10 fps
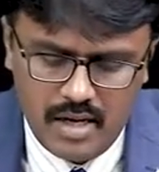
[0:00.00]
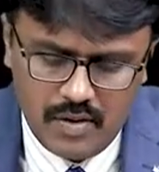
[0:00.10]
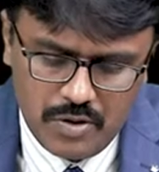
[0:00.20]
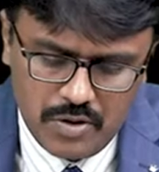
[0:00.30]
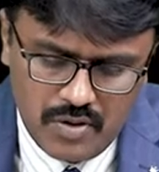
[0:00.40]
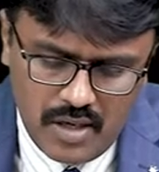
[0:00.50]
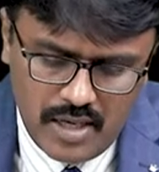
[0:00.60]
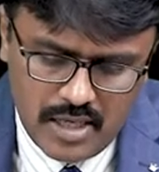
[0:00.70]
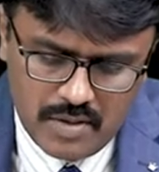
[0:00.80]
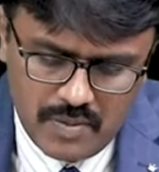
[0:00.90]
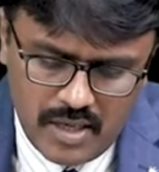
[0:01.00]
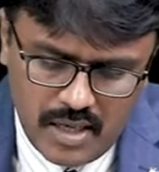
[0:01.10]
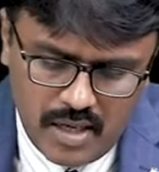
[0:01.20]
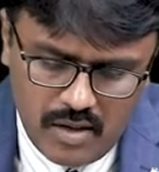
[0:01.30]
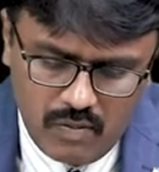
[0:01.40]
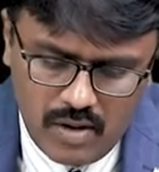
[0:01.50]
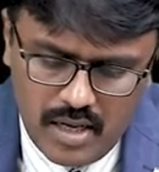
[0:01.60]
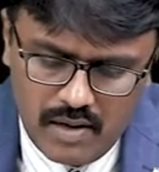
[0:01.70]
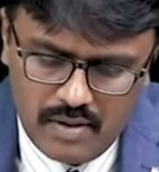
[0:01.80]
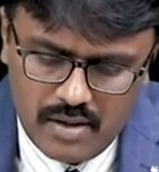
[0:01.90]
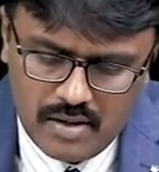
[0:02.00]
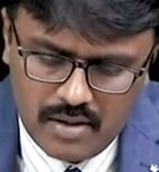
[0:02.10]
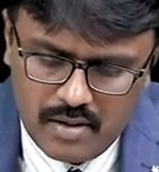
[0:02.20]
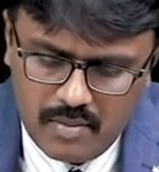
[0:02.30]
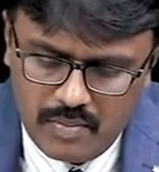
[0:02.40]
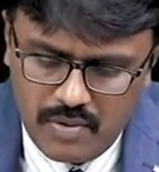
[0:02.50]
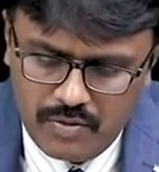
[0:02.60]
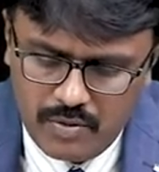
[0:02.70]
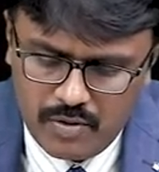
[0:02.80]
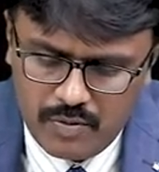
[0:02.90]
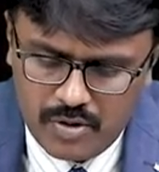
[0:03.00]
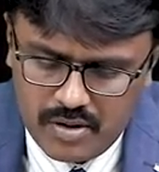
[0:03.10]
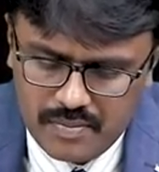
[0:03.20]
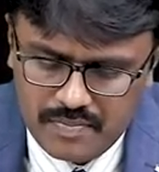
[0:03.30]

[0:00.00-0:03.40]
Now usually it has to be taken 1 hour before food.